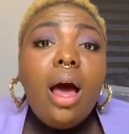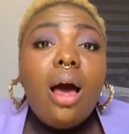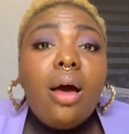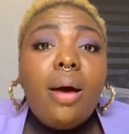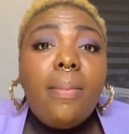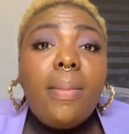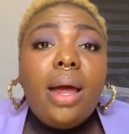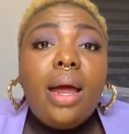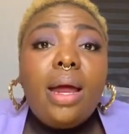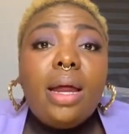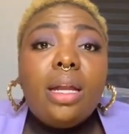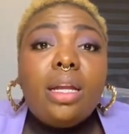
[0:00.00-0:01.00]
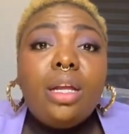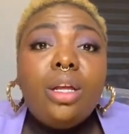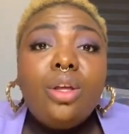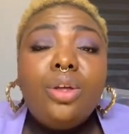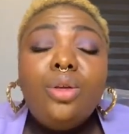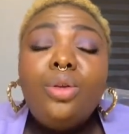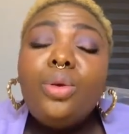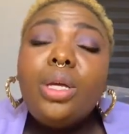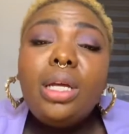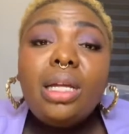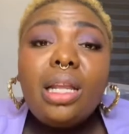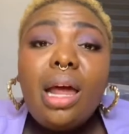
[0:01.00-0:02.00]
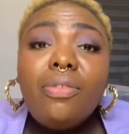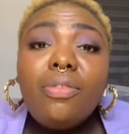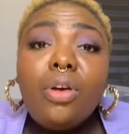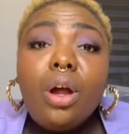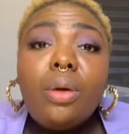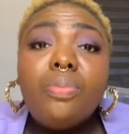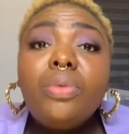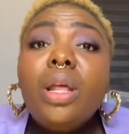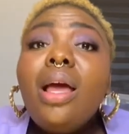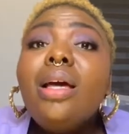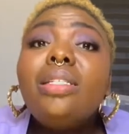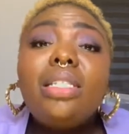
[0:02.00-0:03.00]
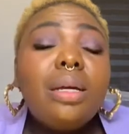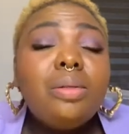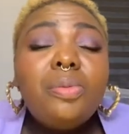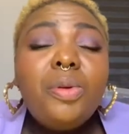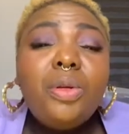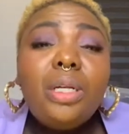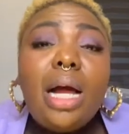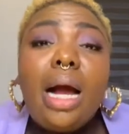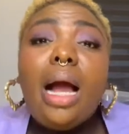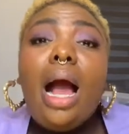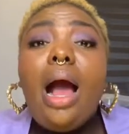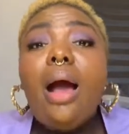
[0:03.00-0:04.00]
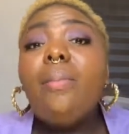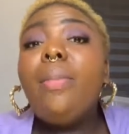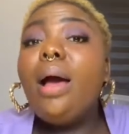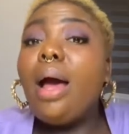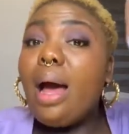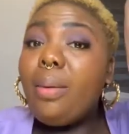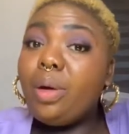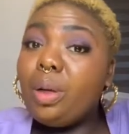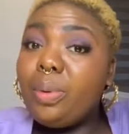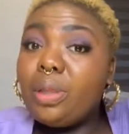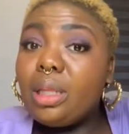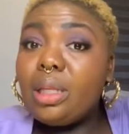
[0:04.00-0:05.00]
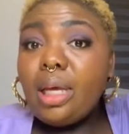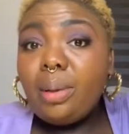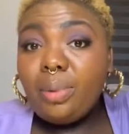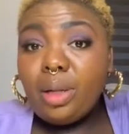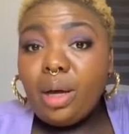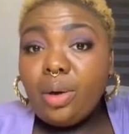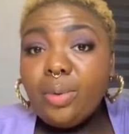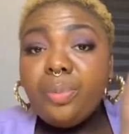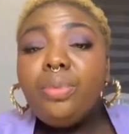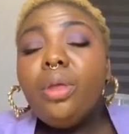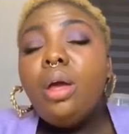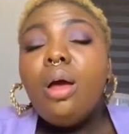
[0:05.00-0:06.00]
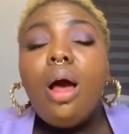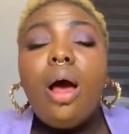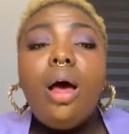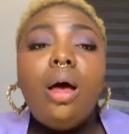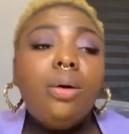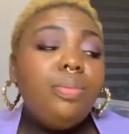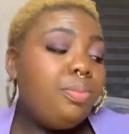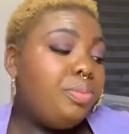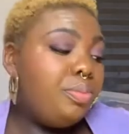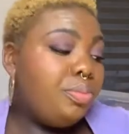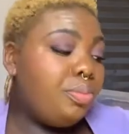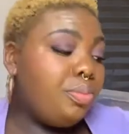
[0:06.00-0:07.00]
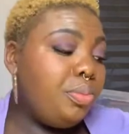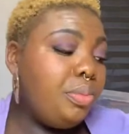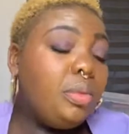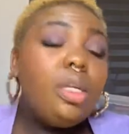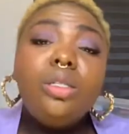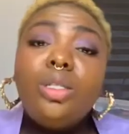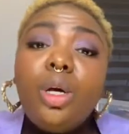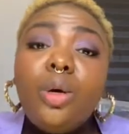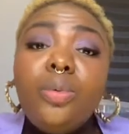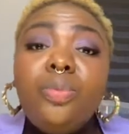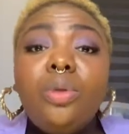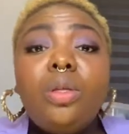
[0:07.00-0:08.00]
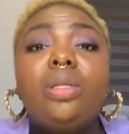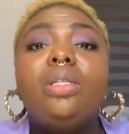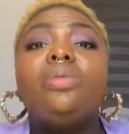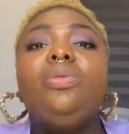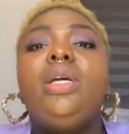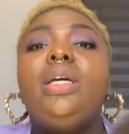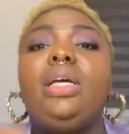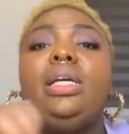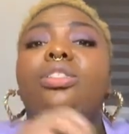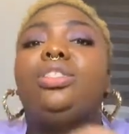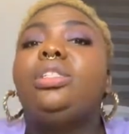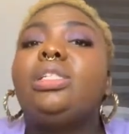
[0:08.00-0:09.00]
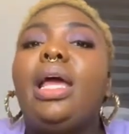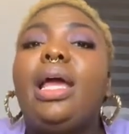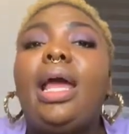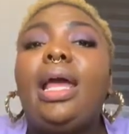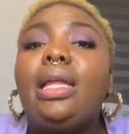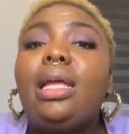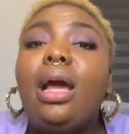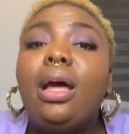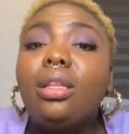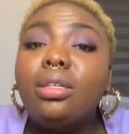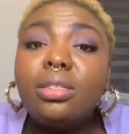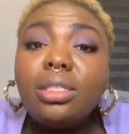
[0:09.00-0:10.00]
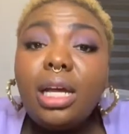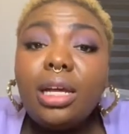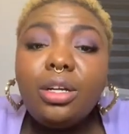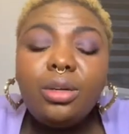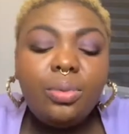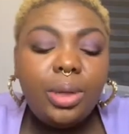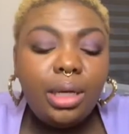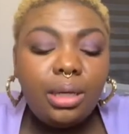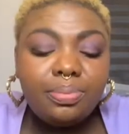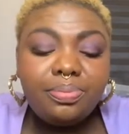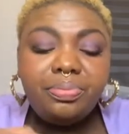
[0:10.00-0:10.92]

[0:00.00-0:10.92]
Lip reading: And you can get that from samsbeauty.com. I'm gonna put the link below. So this wig is just like any other standard wig.